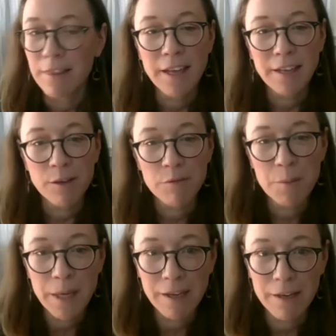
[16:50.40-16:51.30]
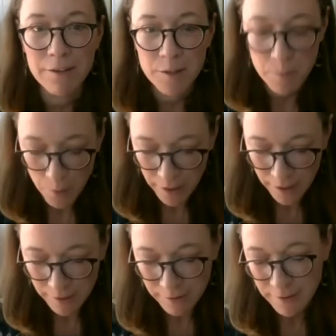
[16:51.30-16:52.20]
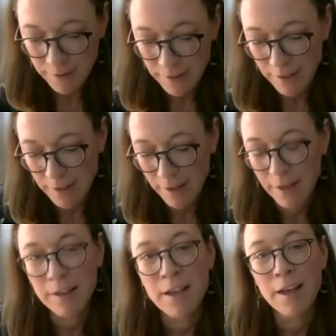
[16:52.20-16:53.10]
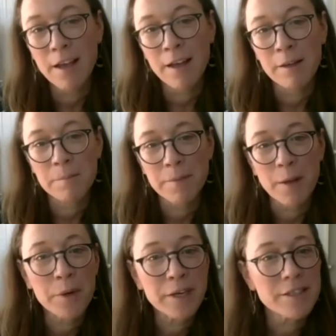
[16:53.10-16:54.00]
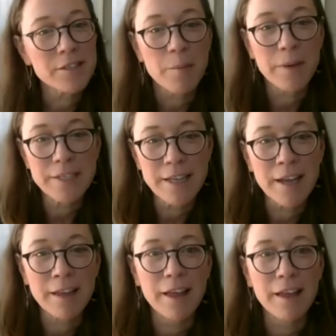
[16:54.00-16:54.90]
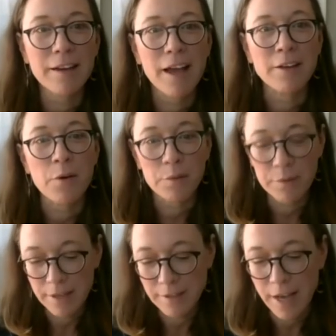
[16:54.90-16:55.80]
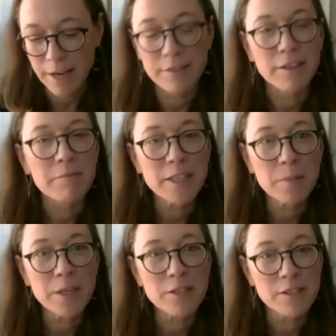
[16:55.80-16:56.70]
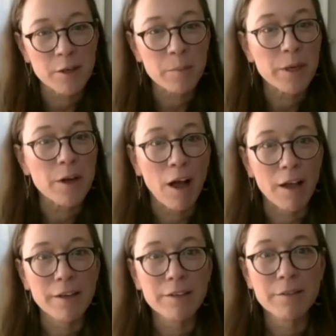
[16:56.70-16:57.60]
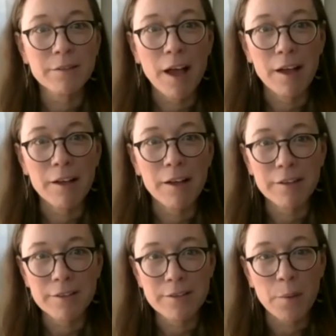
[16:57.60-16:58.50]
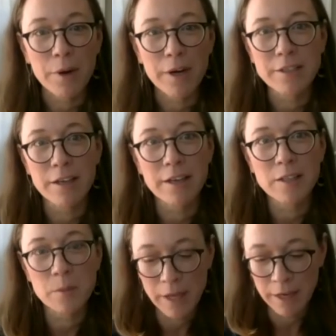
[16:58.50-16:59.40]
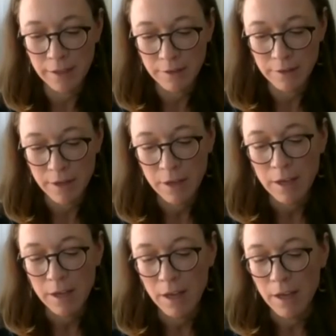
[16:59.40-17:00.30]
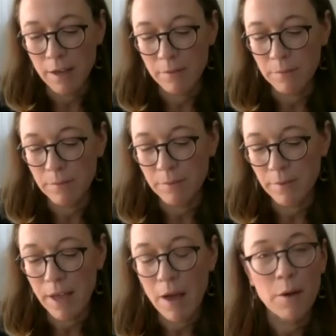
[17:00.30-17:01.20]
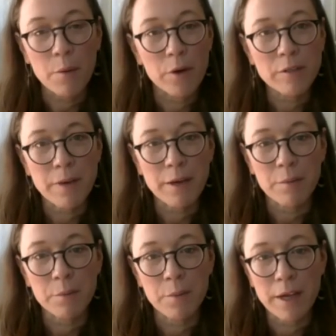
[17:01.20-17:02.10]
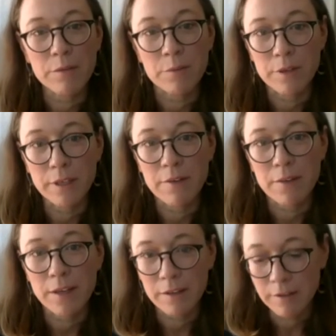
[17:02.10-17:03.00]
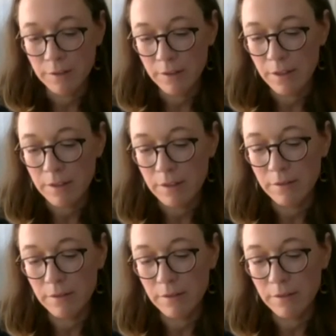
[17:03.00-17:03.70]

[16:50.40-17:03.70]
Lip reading: Thank you for being here this morning. I wanted to start by saying that I know the title of my speech is a little bit odd, so I wanted to explain how I worked my way through to giving the